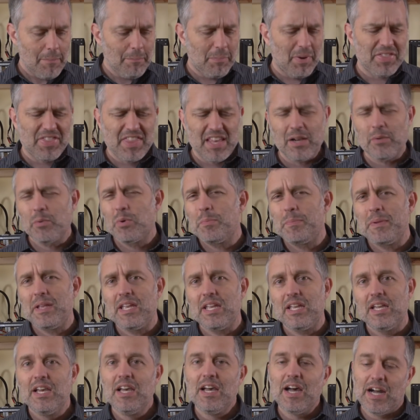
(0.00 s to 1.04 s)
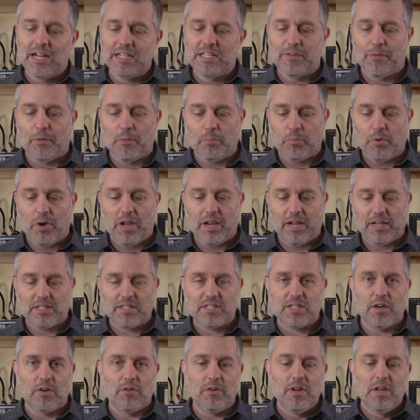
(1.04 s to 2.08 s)
But then it would be a different
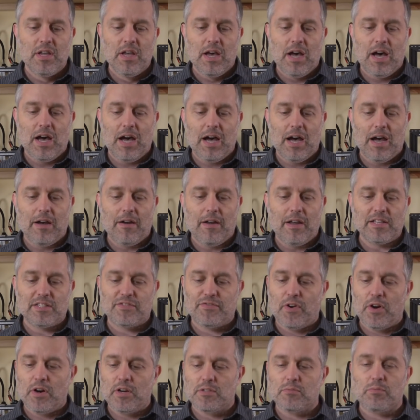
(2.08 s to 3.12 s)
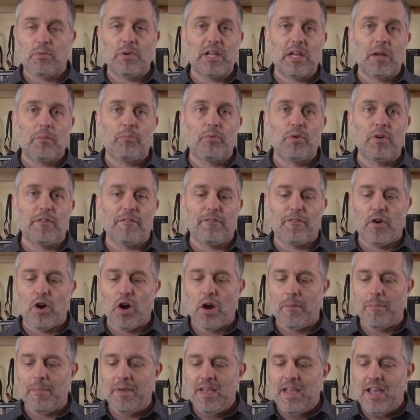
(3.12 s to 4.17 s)
product. So as far as running a print
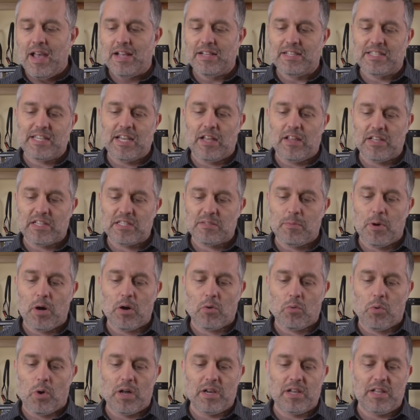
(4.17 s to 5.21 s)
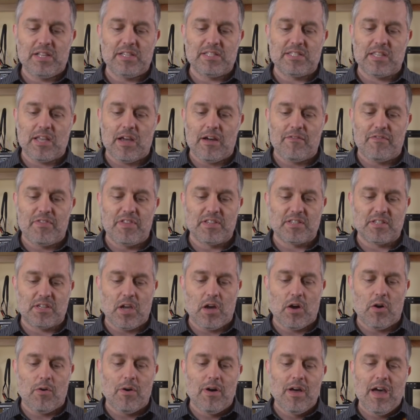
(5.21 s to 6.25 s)
farm and selling small quantities of this
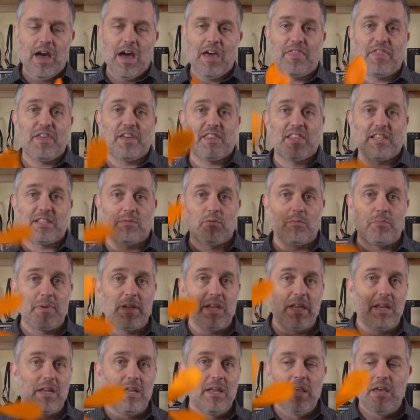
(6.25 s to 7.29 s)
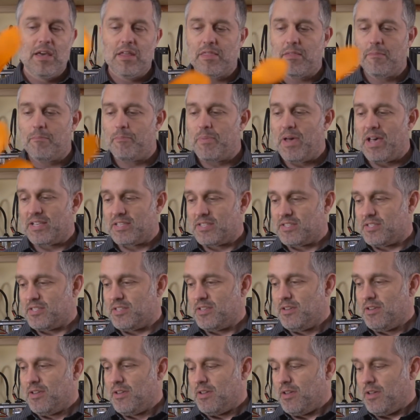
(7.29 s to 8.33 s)
go, I think this would be the
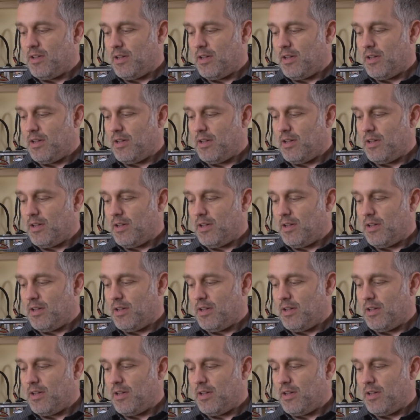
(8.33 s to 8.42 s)
best